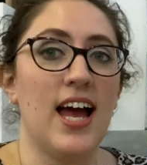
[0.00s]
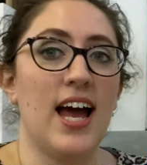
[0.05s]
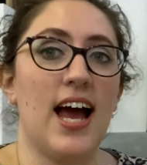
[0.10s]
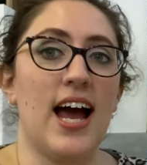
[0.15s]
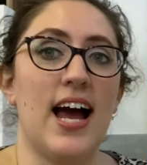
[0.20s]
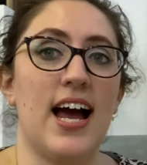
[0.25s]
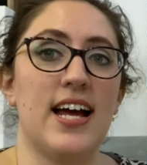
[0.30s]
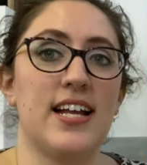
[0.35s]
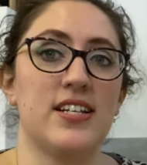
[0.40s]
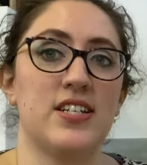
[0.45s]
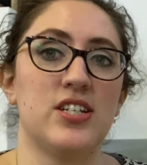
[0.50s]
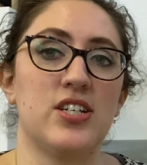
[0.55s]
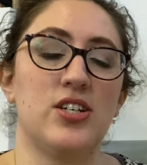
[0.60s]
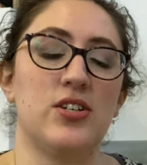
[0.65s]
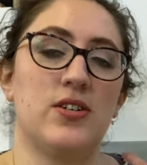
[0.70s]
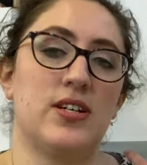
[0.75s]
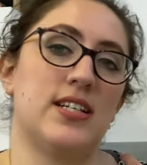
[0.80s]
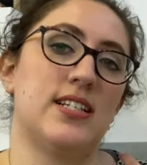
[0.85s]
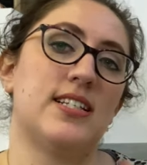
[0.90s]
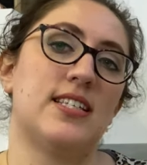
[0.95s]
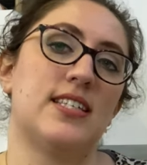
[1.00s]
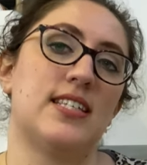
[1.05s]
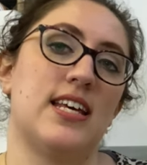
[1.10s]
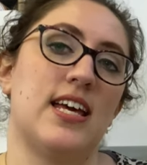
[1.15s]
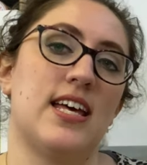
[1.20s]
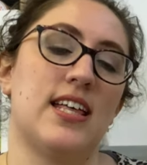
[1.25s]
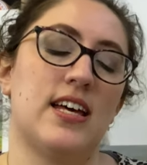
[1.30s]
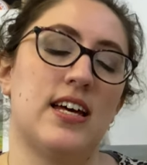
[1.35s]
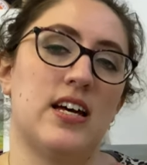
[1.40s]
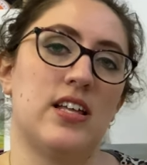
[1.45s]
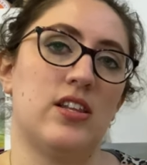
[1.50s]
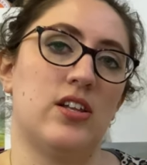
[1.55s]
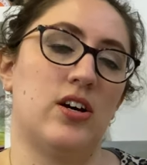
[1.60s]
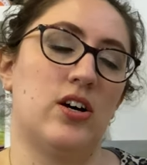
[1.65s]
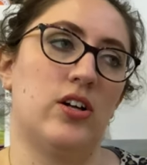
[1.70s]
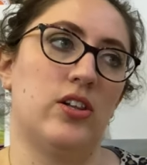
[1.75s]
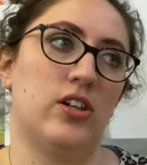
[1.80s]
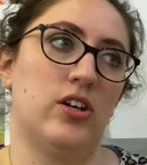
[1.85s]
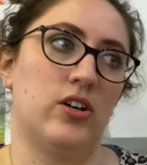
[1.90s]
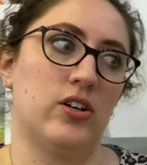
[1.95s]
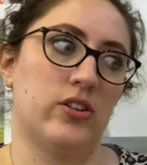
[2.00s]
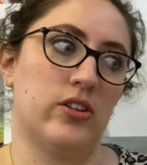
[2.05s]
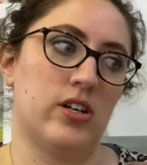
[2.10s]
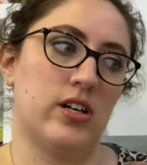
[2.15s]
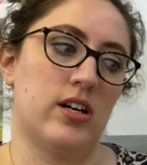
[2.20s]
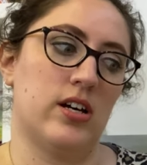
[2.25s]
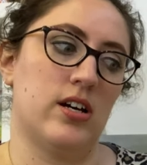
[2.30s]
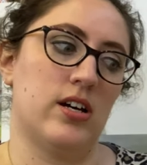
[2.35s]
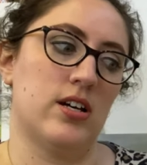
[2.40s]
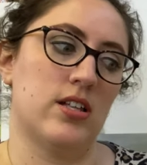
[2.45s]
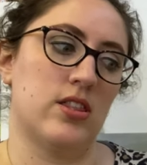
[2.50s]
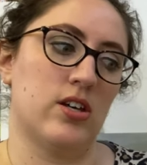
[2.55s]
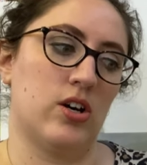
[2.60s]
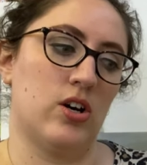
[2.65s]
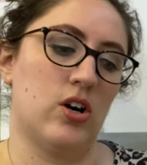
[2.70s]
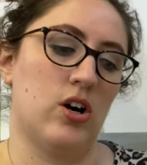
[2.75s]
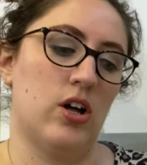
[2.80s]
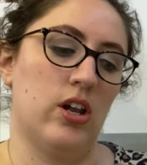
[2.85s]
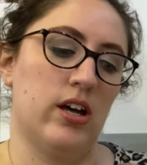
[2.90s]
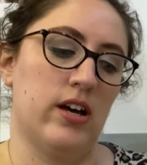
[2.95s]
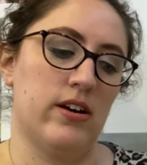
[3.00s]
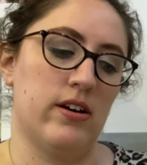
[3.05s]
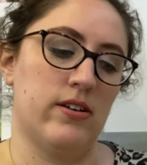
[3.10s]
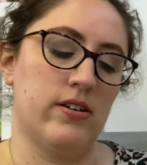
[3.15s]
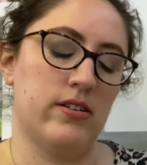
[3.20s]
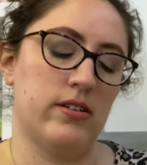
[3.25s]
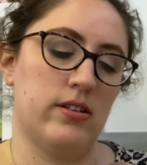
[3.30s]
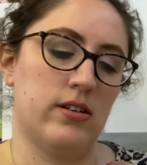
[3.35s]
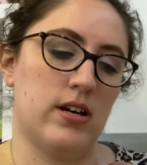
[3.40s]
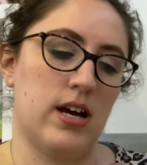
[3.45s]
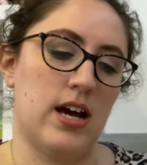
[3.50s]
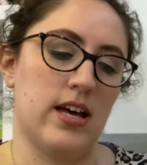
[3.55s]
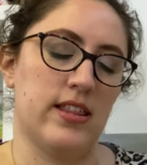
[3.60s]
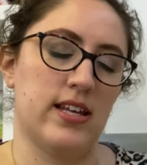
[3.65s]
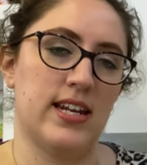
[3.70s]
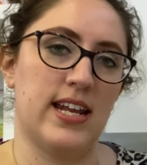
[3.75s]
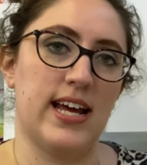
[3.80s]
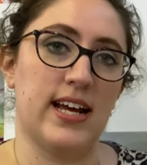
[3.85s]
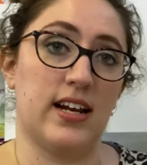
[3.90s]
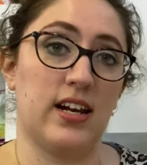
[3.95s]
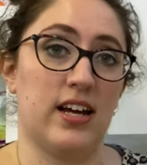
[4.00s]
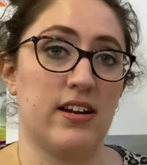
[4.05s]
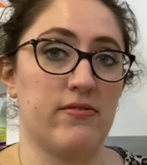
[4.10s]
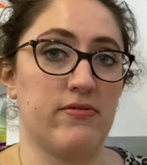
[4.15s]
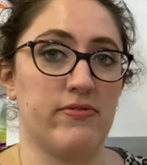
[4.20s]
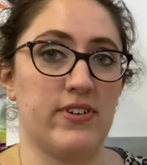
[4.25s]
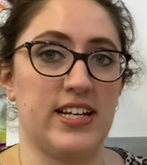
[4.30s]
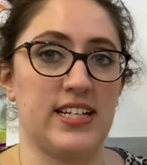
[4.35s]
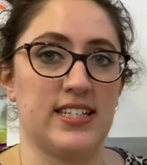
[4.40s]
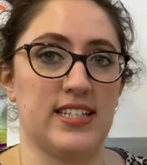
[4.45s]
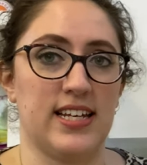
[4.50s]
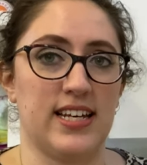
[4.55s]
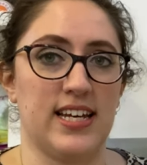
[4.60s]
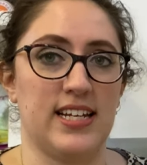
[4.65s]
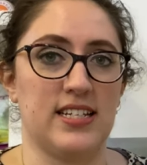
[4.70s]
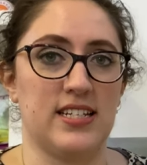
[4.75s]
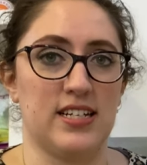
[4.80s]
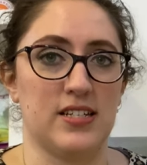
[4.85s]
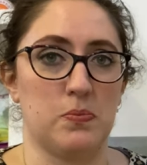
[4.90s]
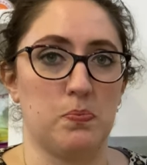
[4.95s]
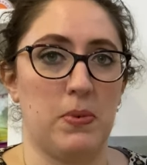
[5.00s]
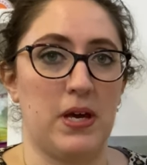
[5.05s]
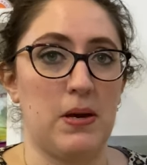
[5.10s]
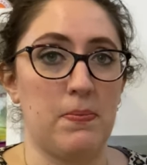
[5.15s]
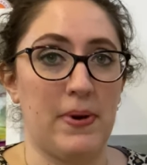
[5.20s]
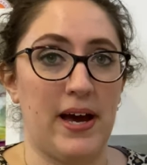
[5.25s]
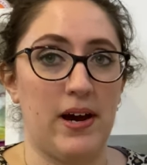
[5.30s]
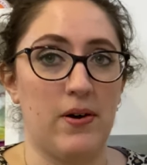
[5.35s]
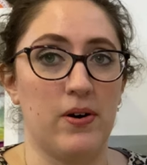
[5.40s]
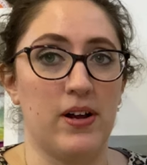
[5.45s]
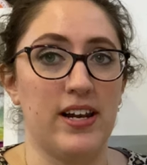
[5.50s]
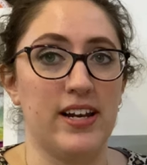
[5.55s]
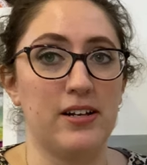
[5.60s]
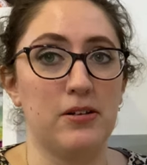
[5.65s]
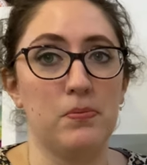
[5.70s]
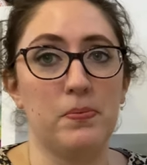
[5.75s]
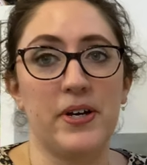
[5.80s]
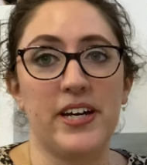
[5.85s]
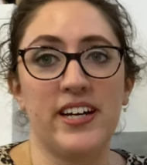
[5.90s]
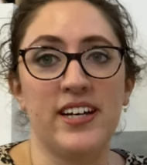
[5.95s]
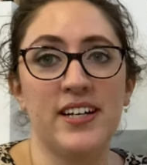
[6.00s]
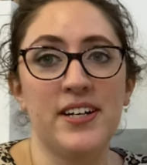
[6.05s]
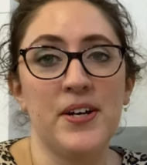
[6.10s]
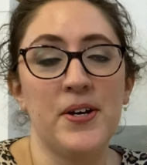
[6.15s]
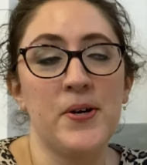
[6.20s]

and you can see it along the collar, the neckline facing, it does peep out a little bit.